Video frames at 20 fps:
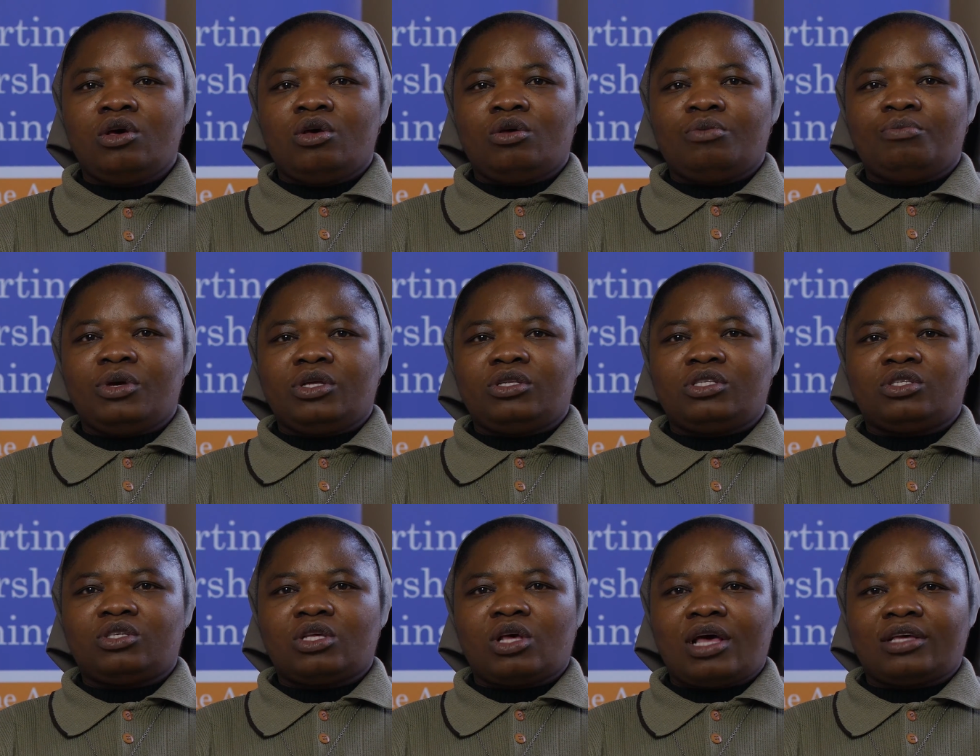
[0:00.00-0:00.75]
But
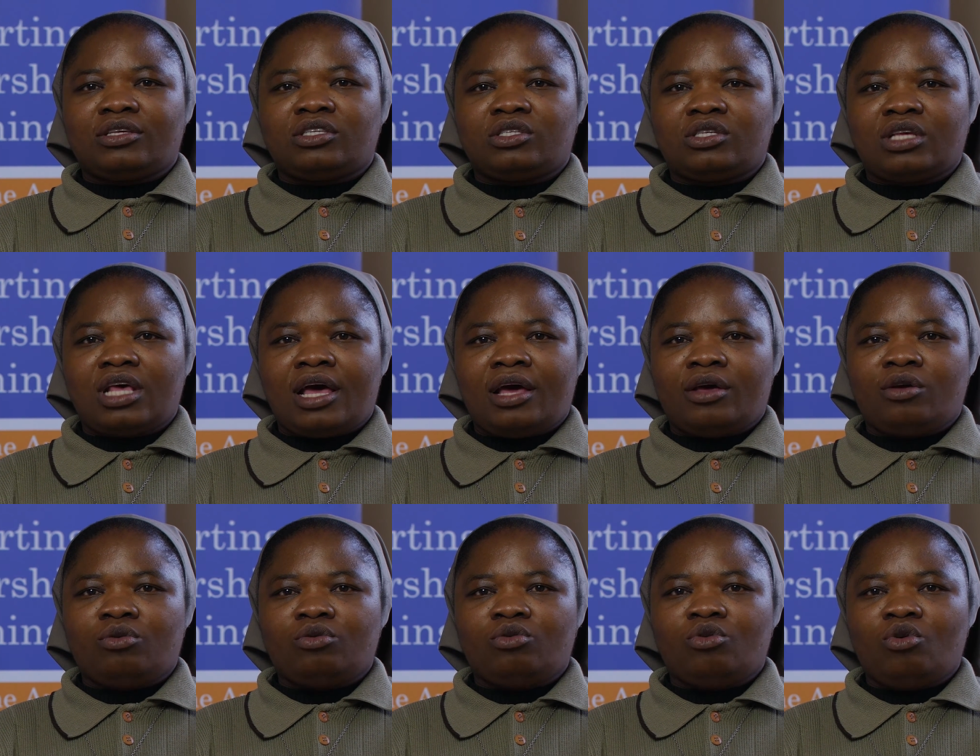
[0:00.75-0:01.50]
as
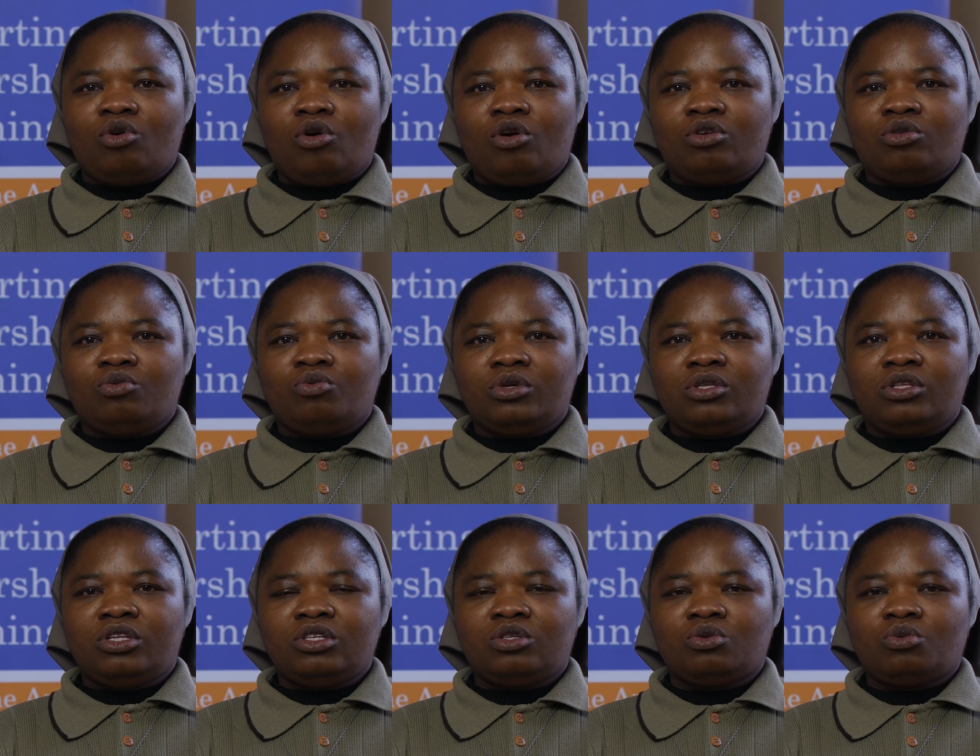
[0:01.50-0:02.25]
I go on
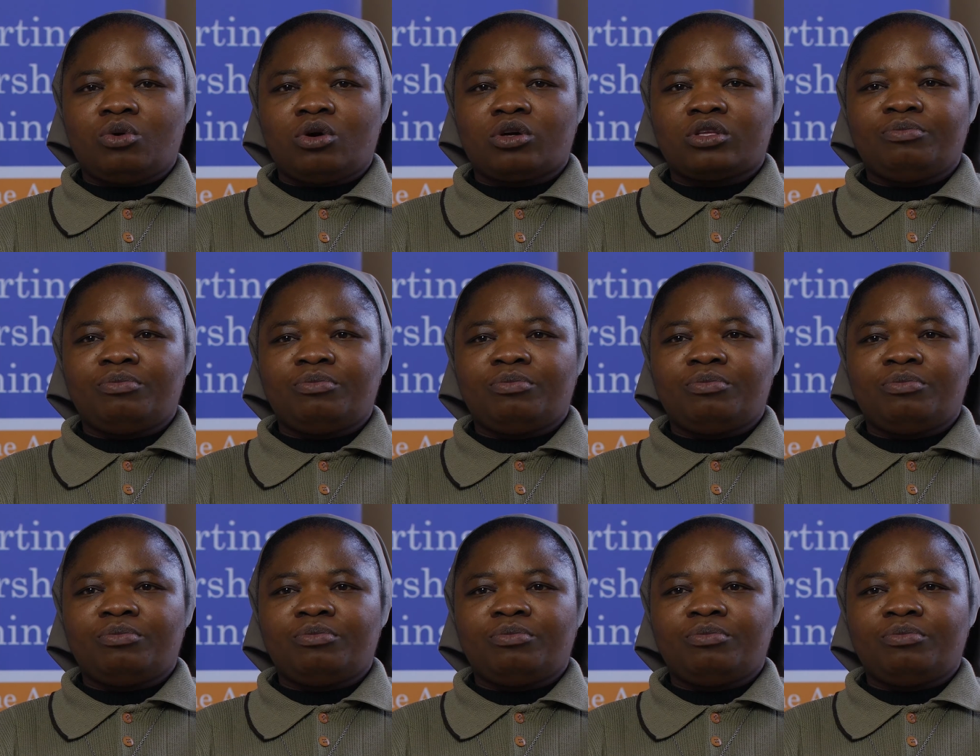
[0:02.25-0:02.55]
with this work,